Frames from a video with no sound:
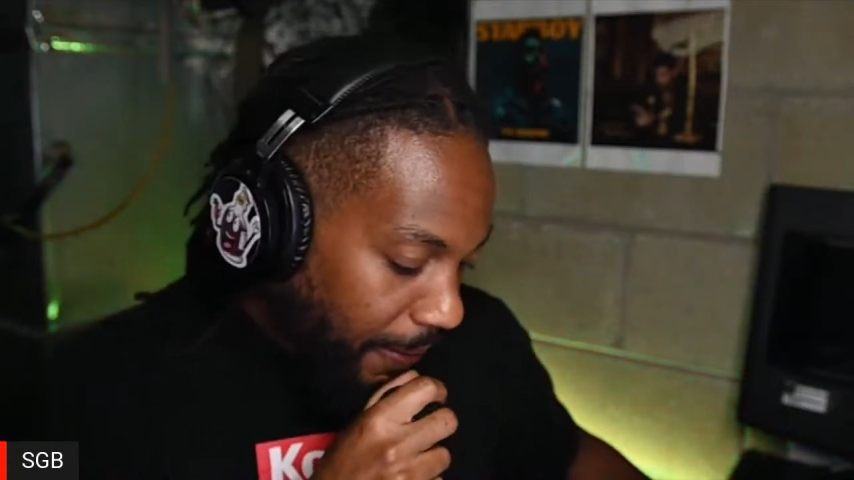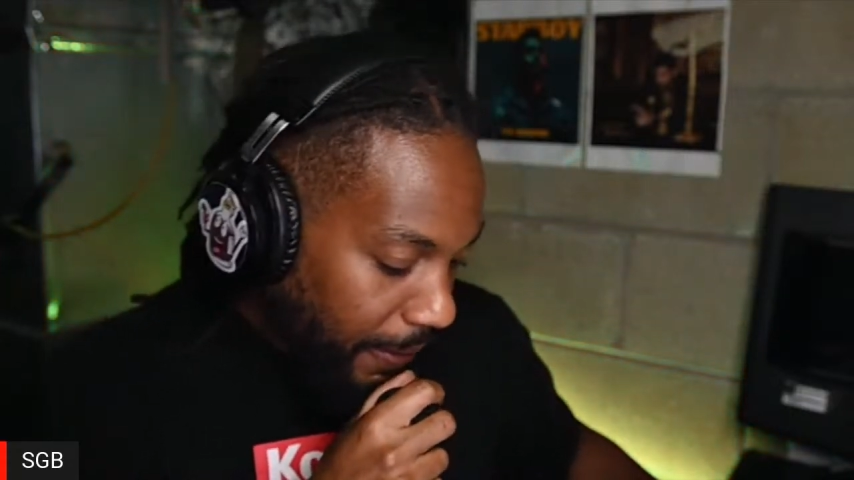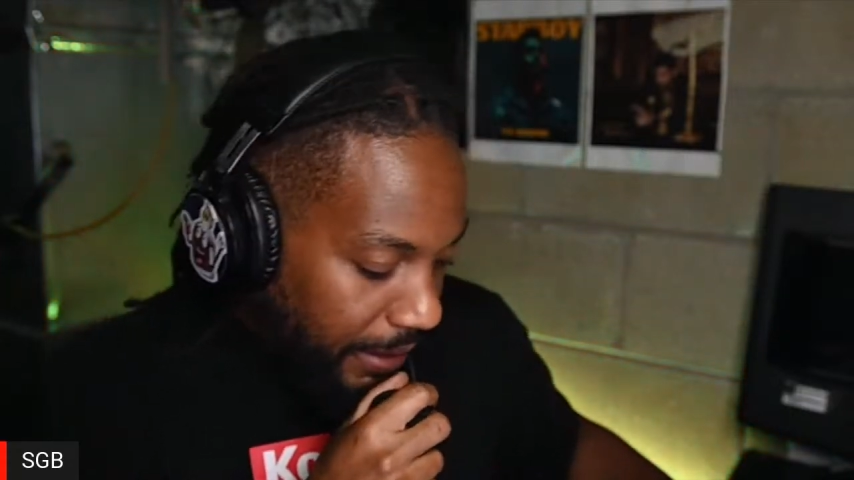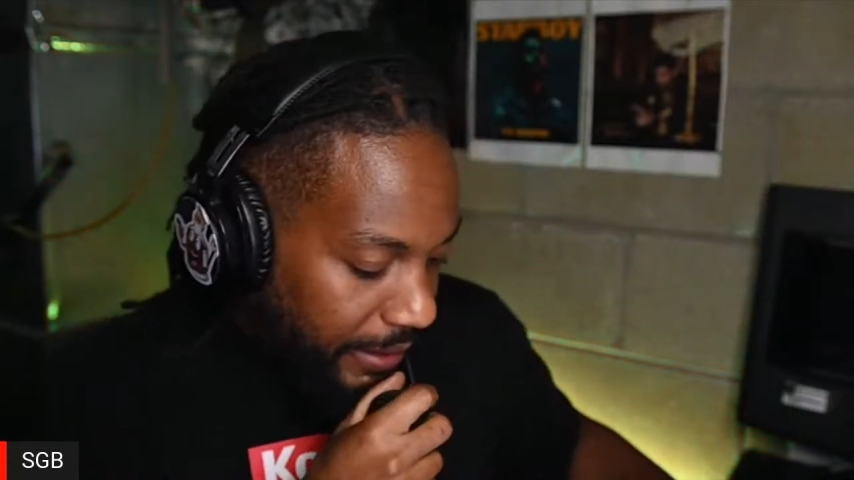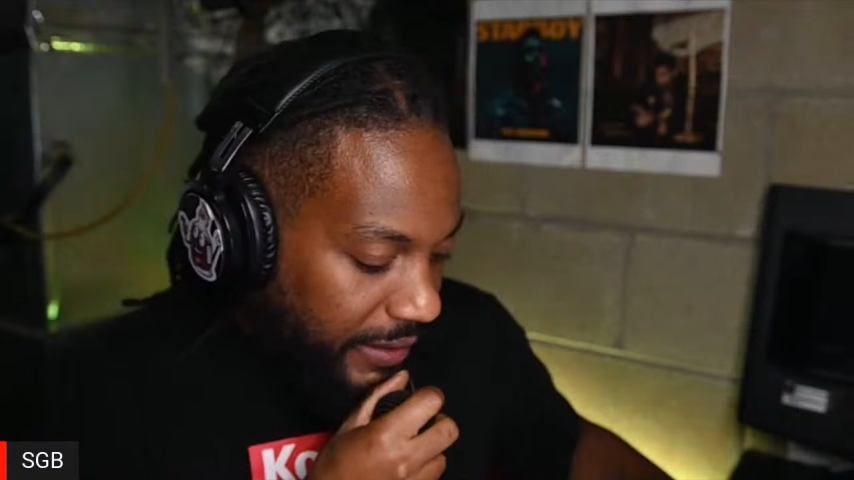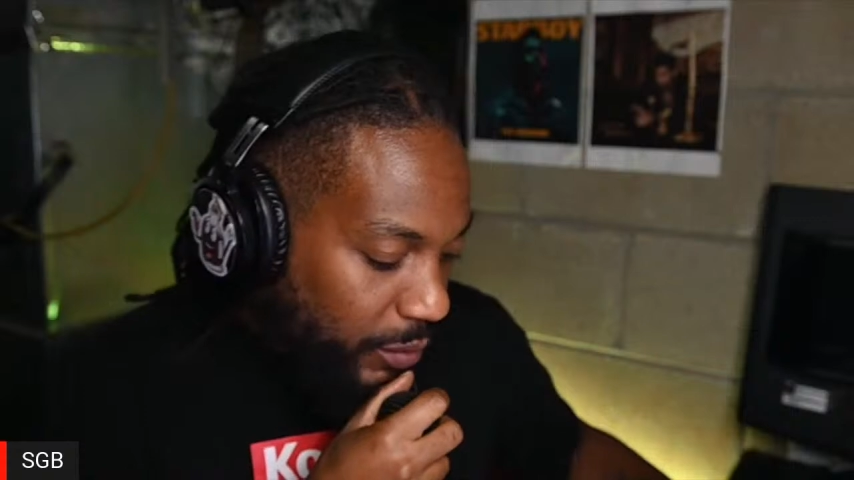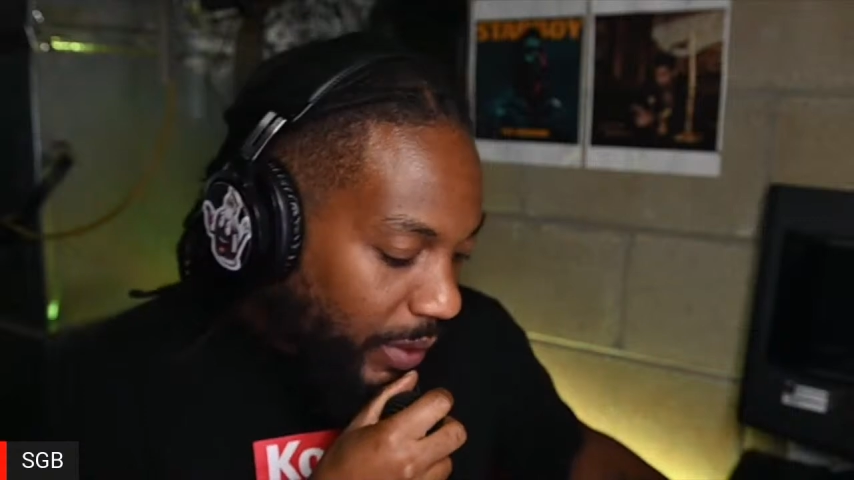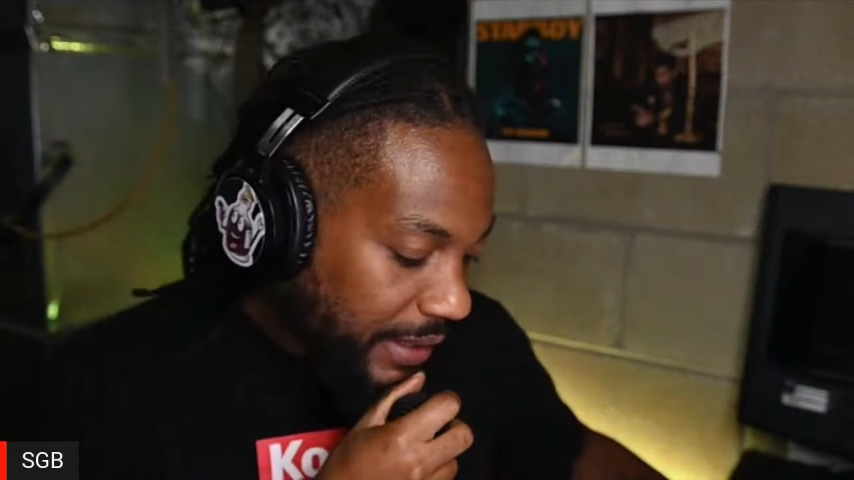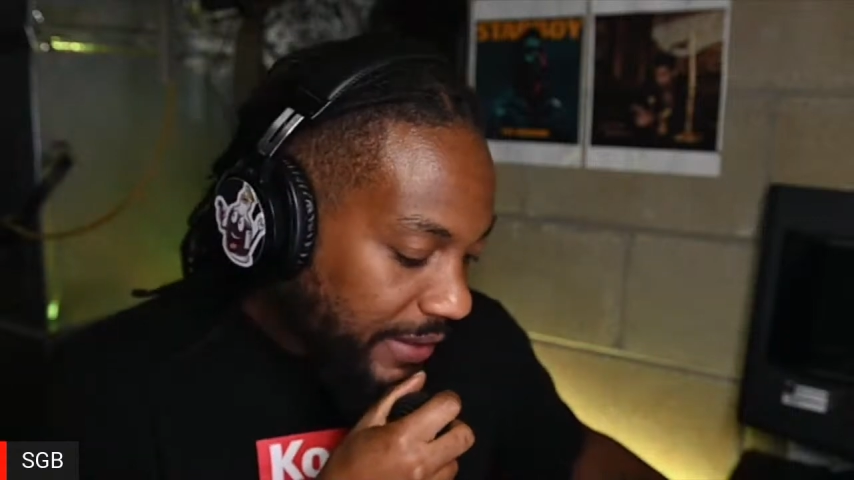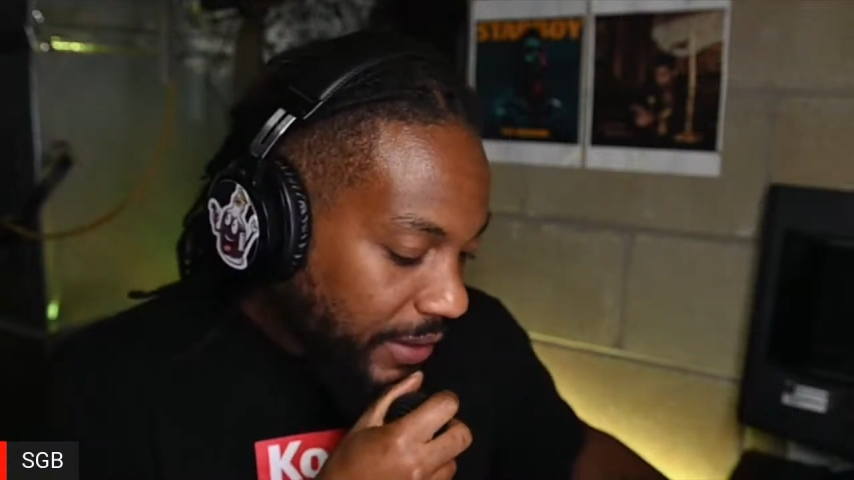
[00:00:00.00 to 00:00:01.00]
This
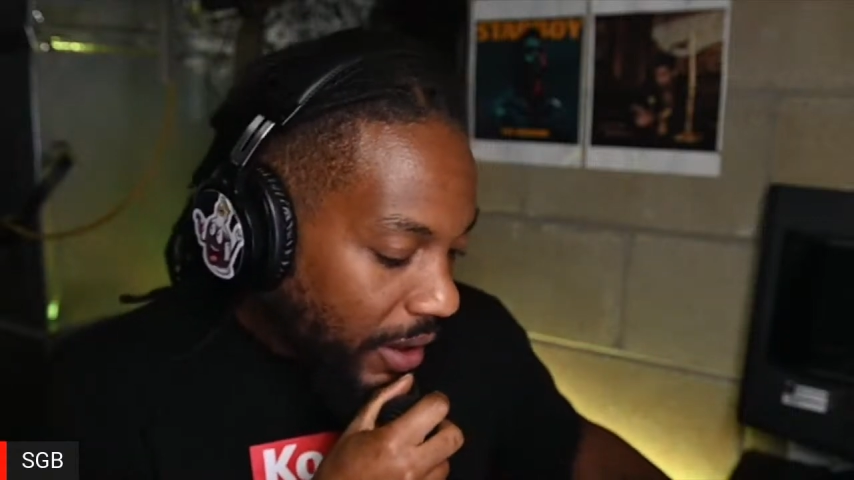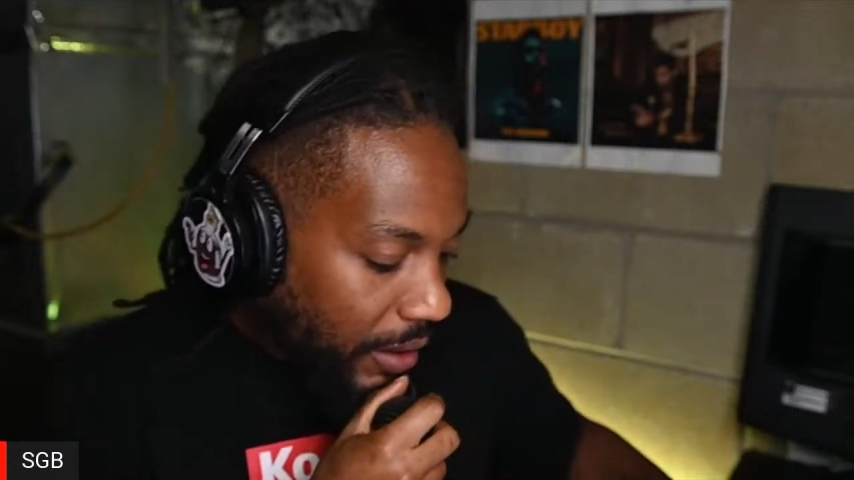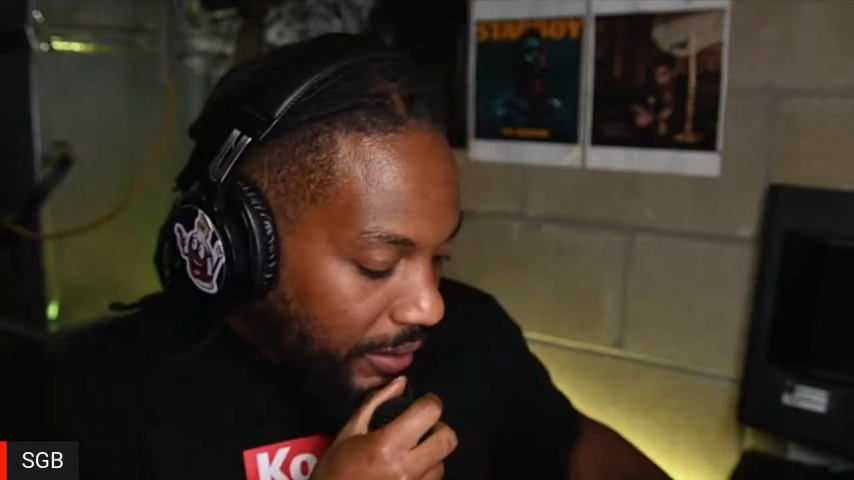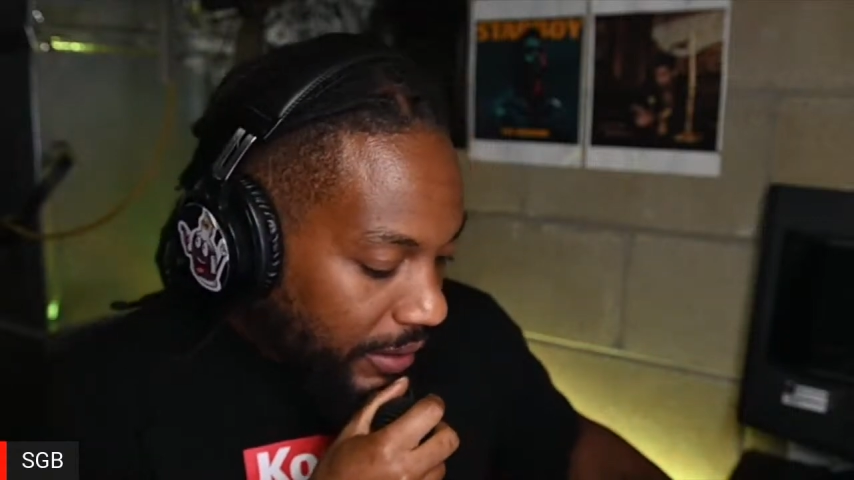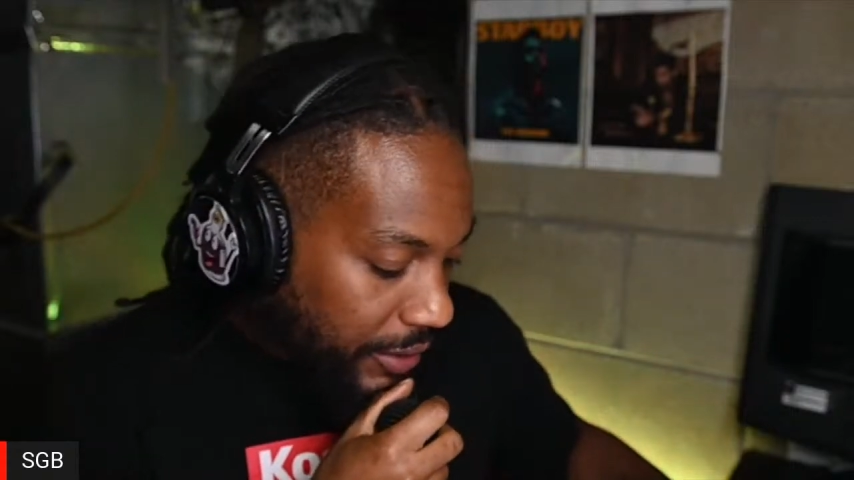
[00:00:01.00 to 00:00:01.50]
one is called